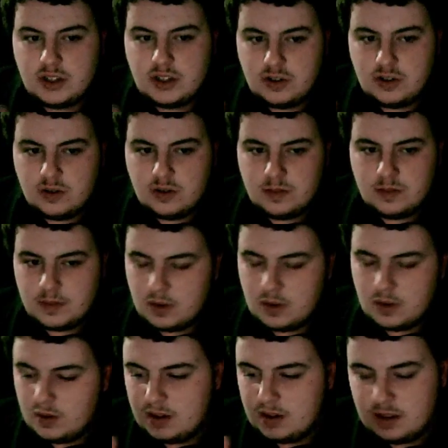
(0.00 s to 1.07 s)
you know,
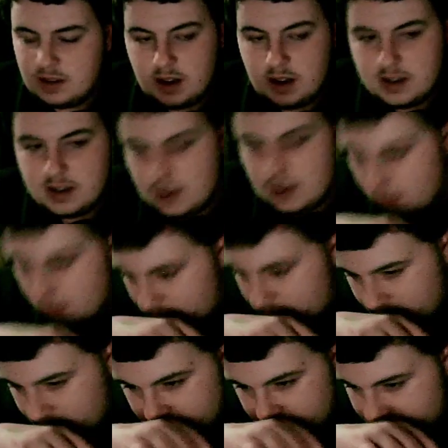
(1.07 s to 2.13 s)
going in young adult
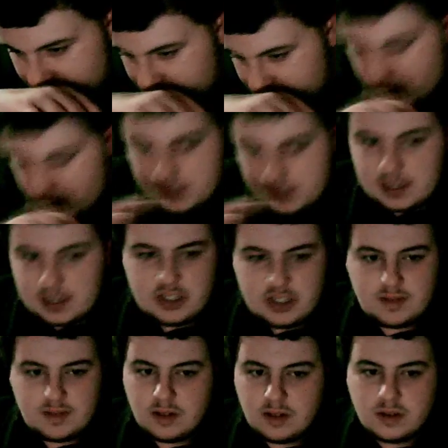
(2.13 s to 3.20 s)
sort of stage.
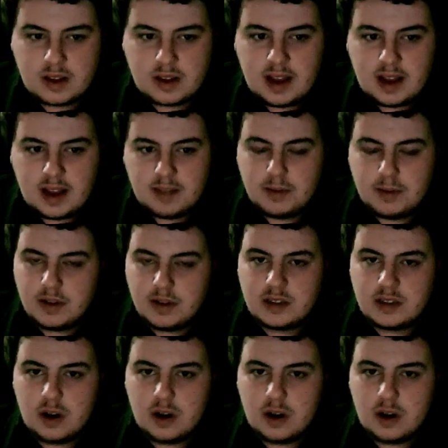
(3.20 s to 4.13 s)
Even an older guy could pull this